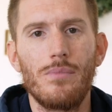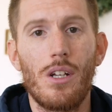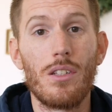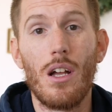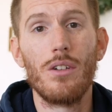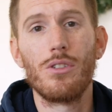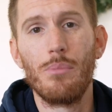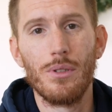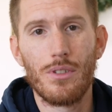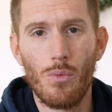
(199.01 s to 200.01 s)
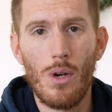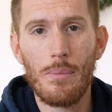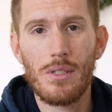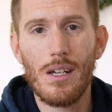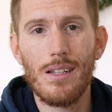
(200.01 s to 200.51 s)
Because I also build some
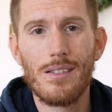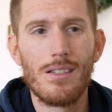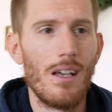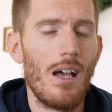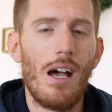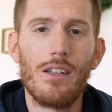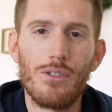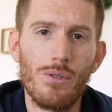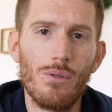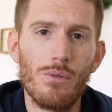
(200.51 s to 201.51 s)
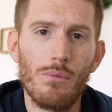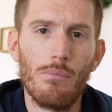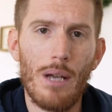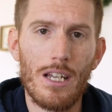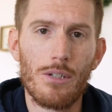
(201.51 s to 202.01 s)
websites, I do
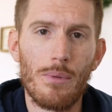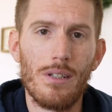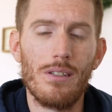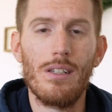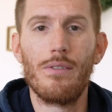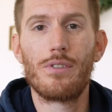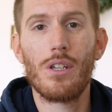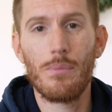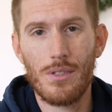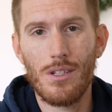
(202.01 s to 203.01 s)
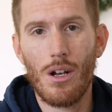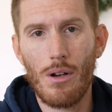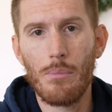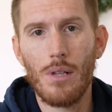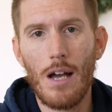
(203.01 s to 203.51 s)
management of some
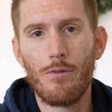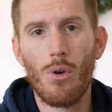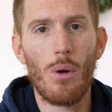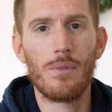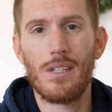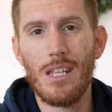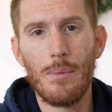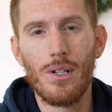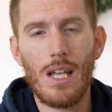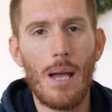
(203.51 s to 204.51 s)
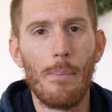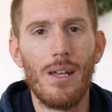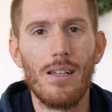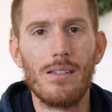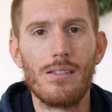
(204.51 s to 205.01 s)
CRM platforms and email
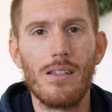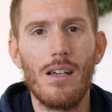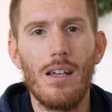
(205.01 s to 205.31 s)
campaigns